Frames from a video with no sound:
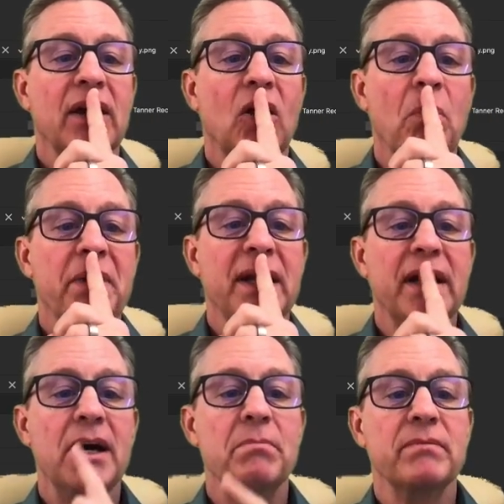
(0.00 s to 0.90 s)
Open it
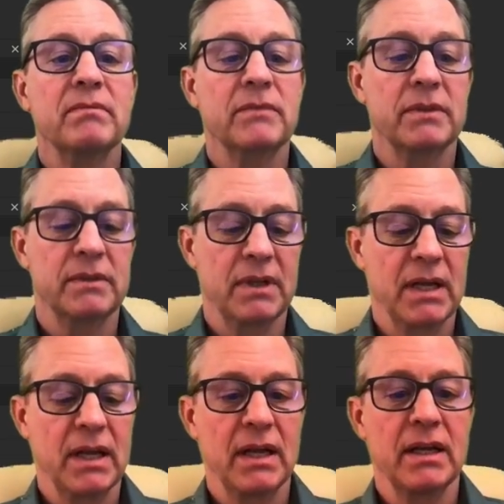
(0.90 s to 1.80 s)
up,
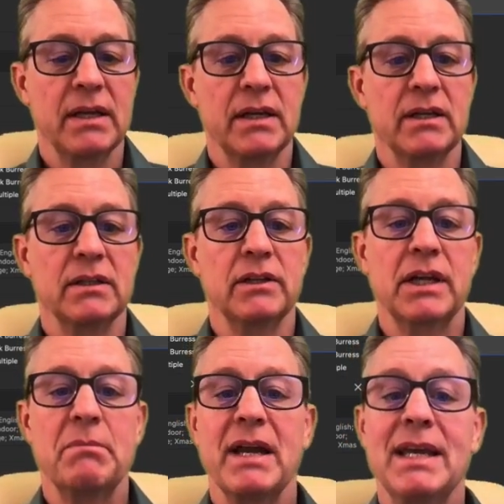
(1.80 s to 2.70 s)
look
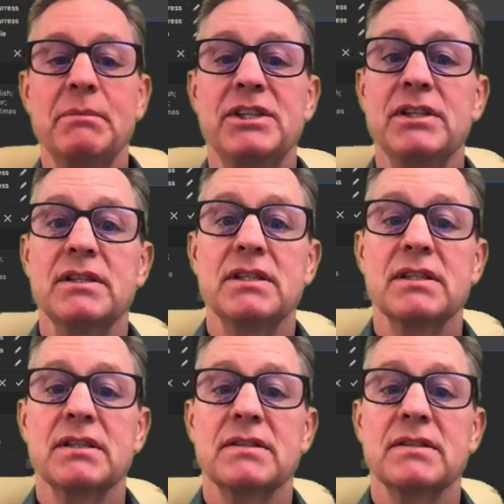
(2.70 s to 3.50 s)
at my images,